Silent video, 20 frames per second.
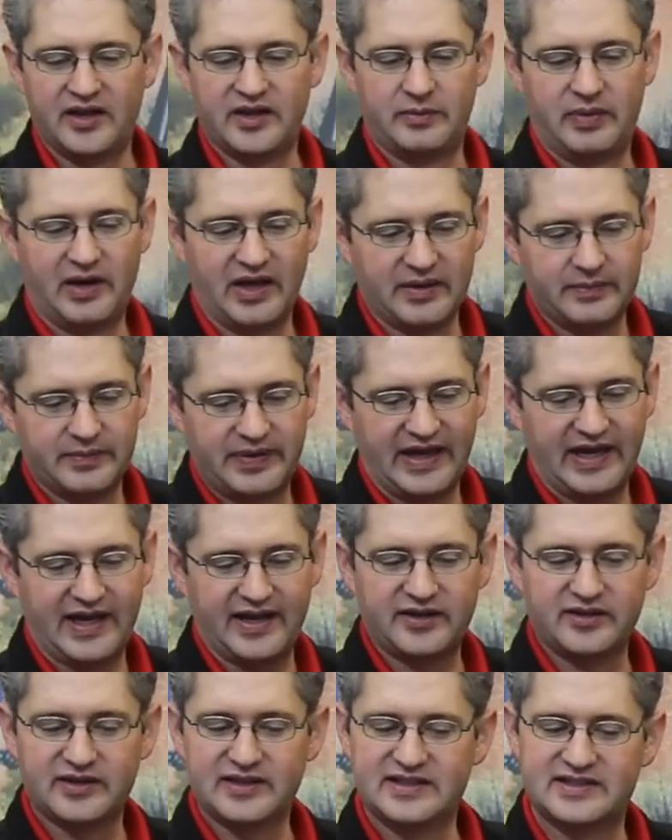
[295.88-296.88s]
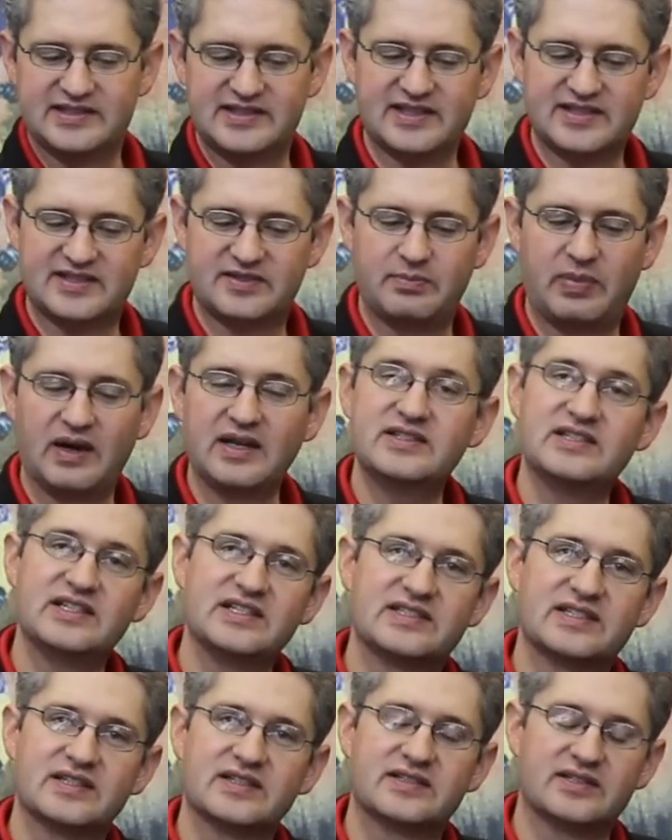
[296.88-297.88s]
on the bottom panel is this
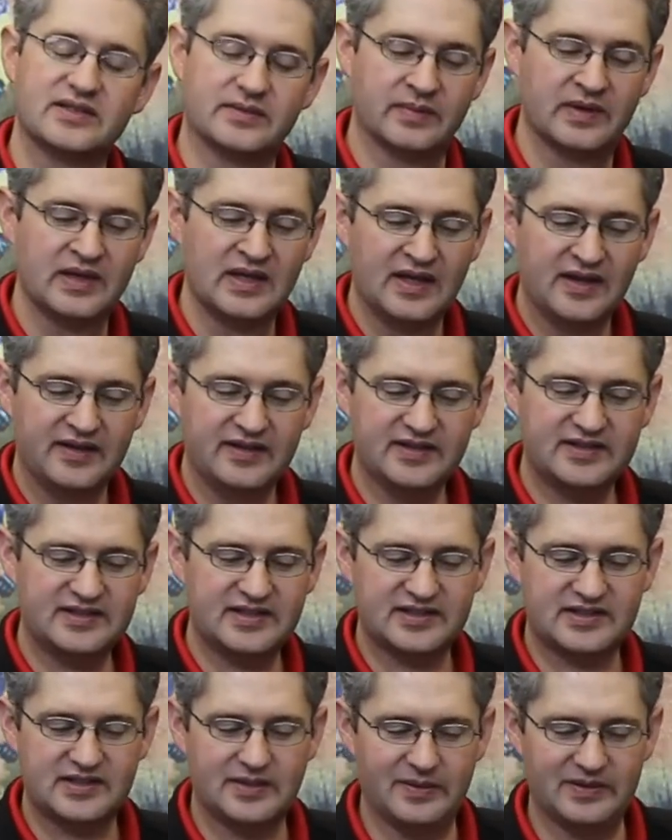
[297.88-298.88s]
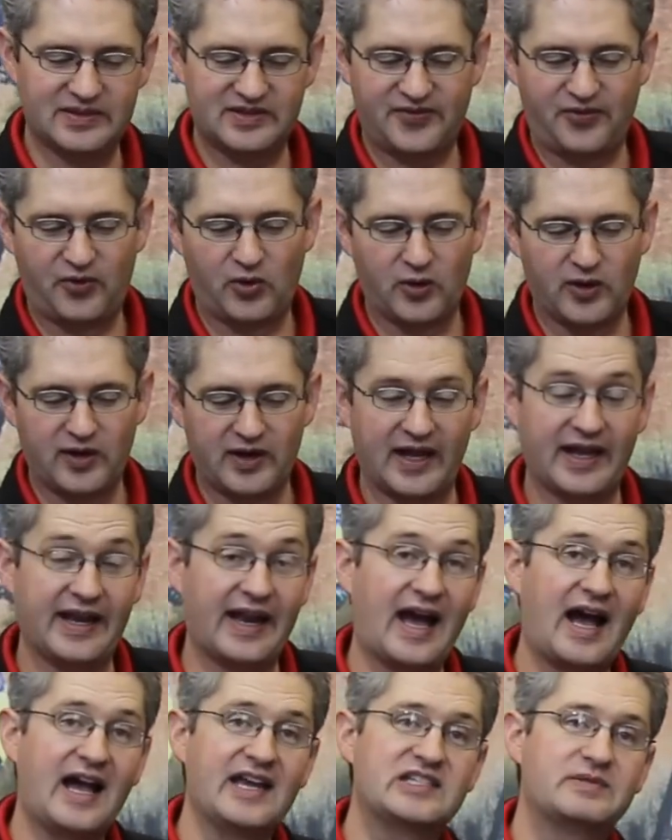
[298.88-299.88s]
bungee system. This system is for
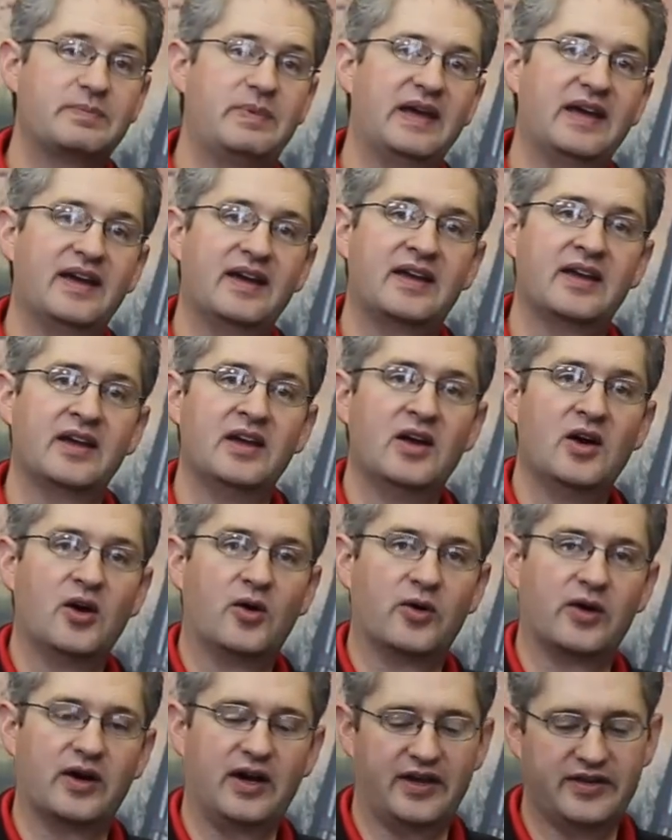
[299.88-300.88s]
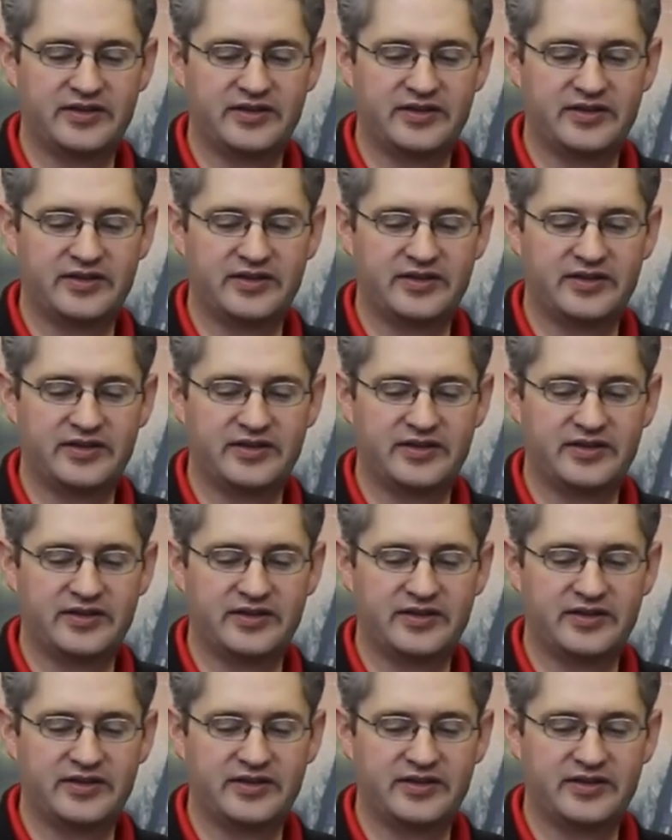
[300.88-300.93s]
an ice pick or